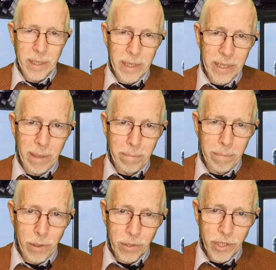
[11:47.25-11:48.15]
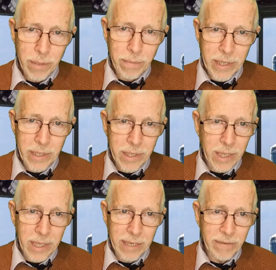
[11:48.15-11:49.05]
An unblocked chimney is
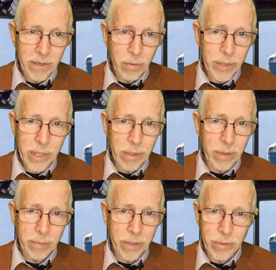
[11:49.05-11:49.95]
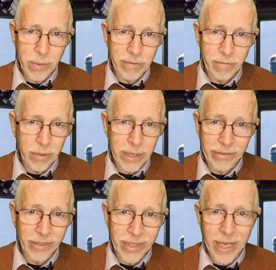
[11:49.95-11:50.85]
like leaving a window open 24
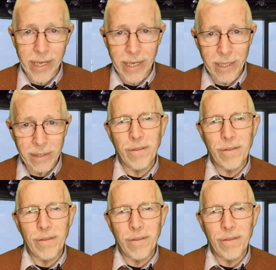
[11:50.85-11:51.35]
hours a day.